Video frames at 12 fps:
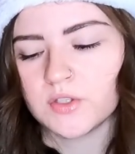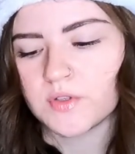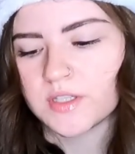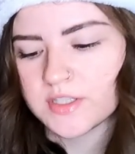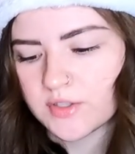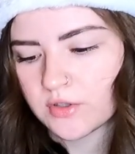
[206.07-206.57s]
You
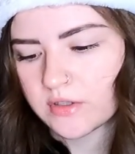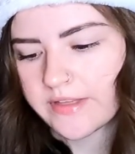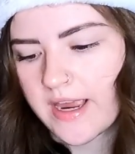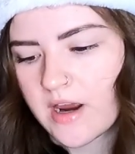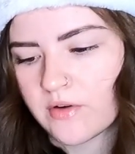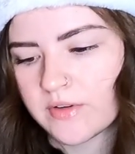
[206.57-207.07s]
can scroll
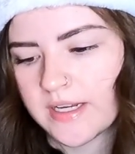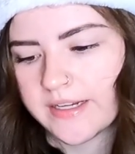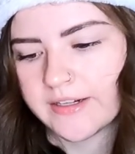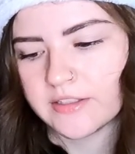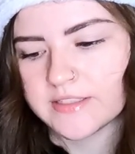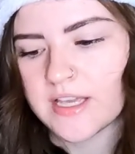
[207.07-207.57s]
down and
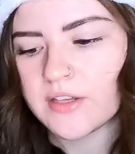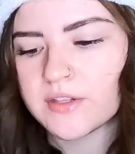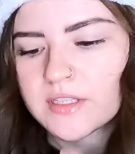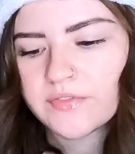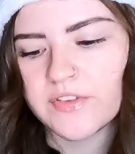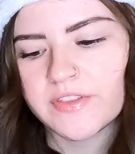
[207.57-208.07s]
it'll tell
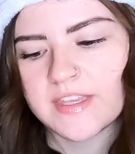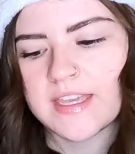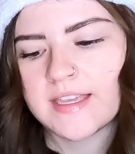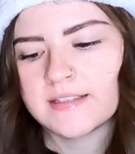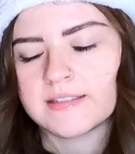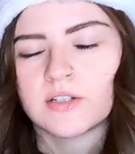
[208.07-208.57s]
you different
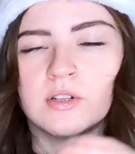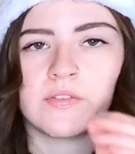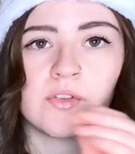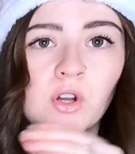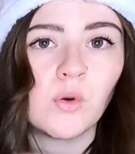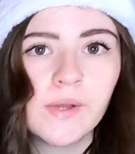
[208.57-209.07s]
things. It'll
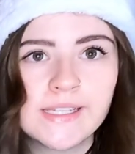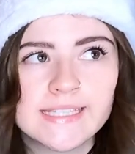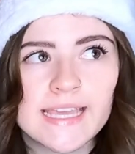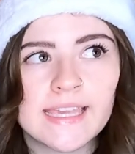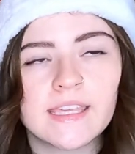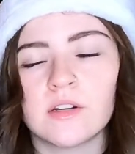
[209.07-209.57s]
give you a quick
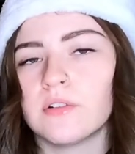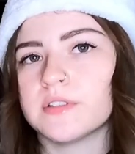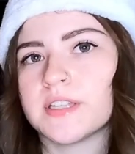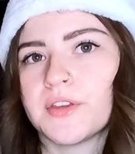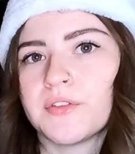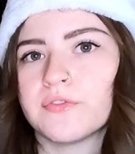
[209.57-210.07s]
take. It'll
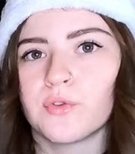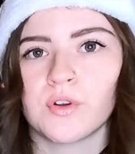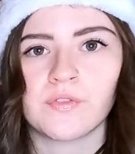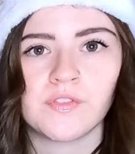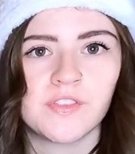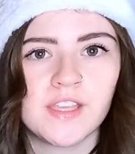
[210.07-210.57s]
tell you 4
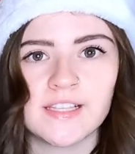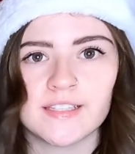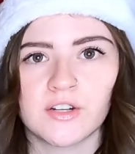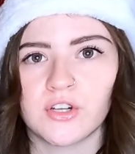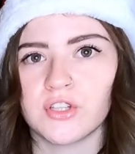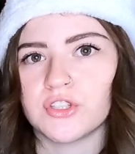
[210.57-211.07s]
different things
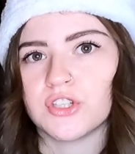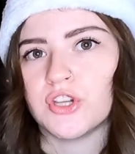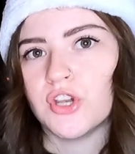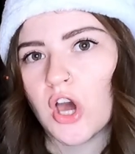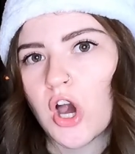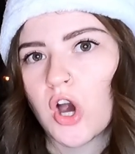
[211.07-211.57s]
that are good to
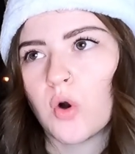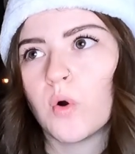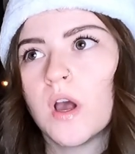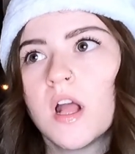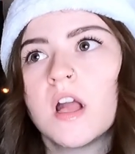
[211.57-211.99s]
know.